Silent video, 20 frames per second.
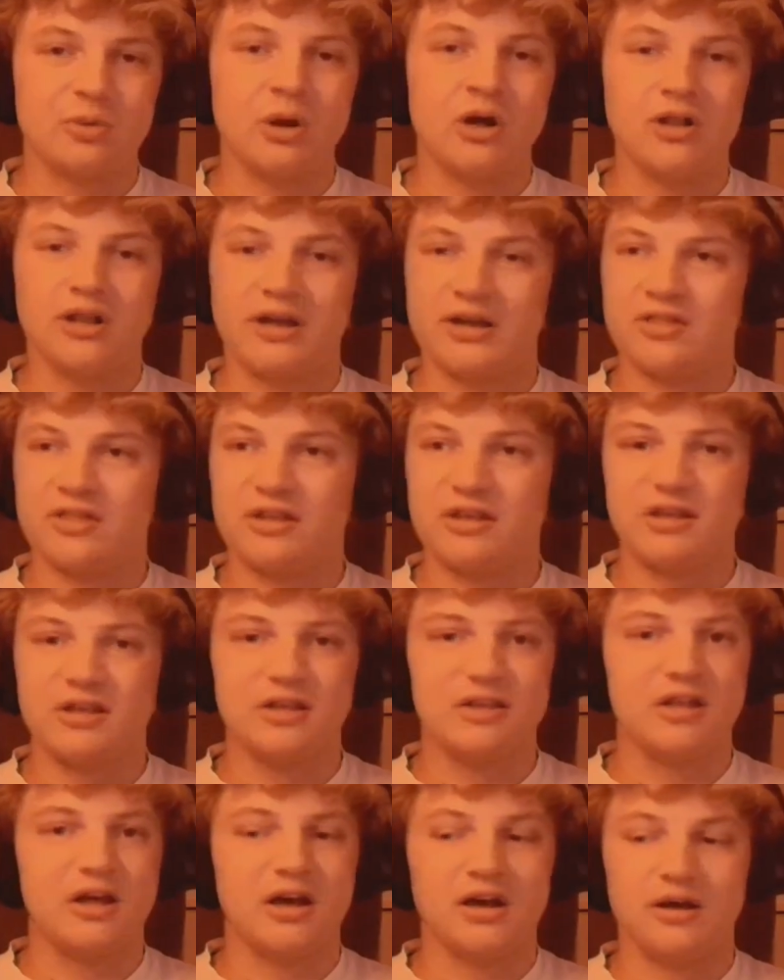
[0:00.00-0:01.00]
well, like
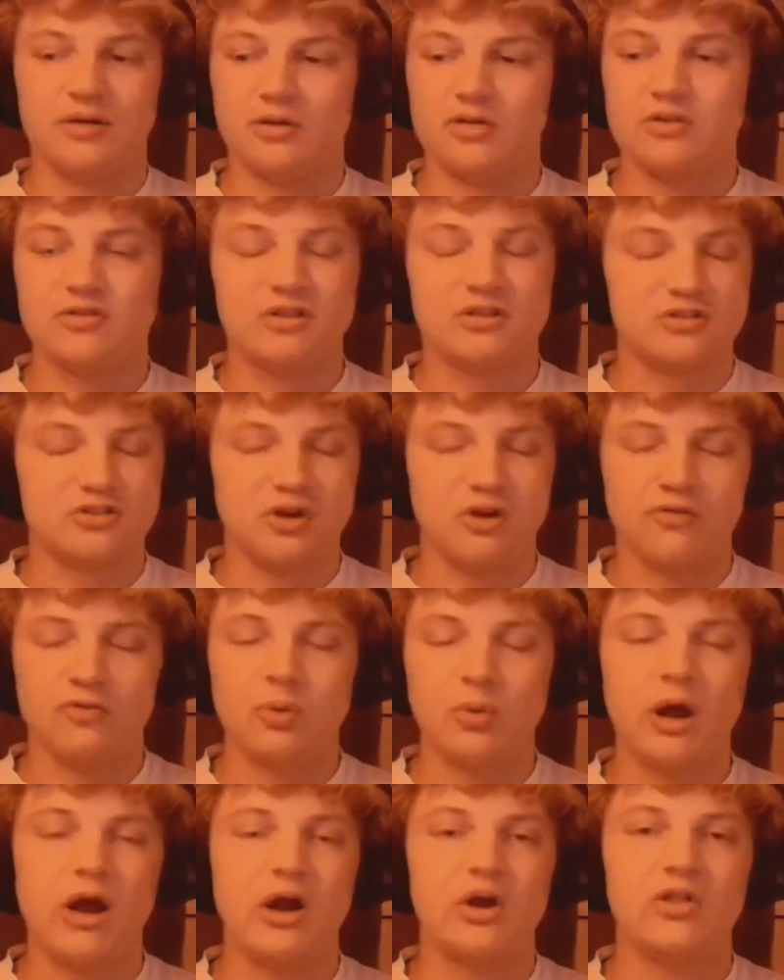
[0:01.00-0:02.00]
the uh, the
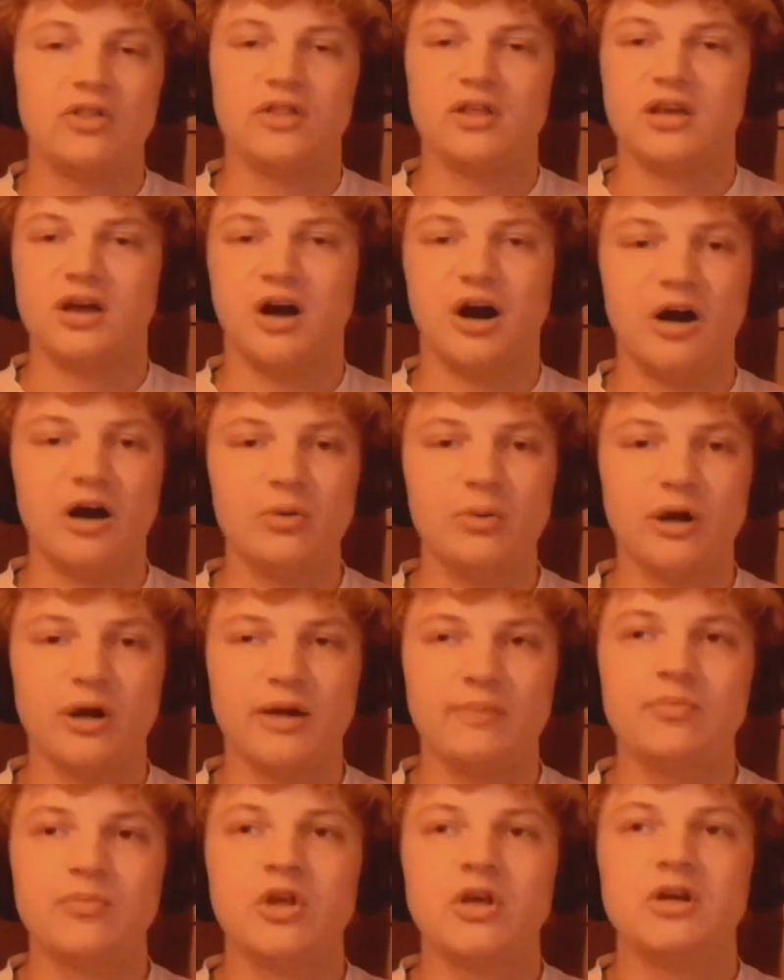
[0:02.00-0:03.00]
software and the
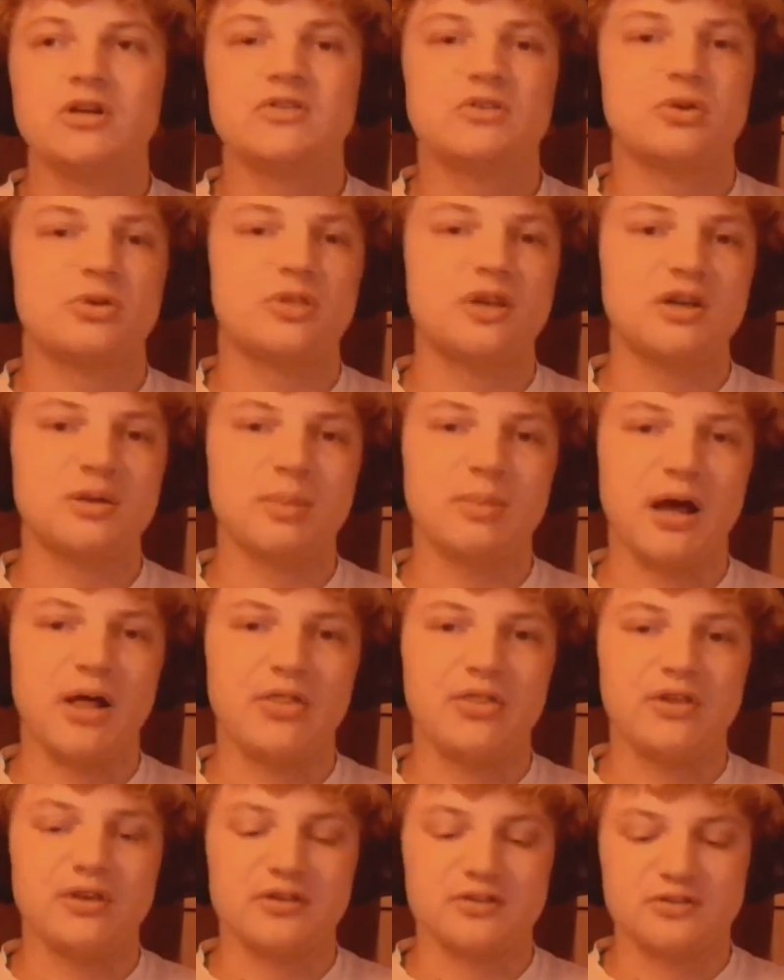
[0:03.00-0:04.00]
hardware. So think
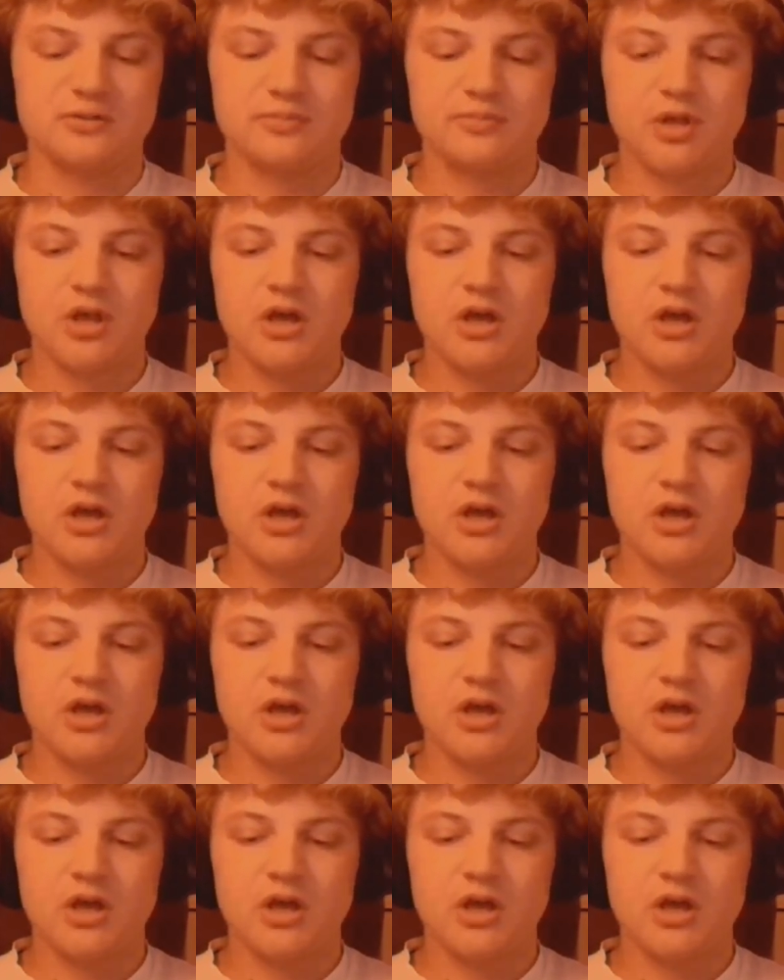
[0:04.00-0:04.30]
about this.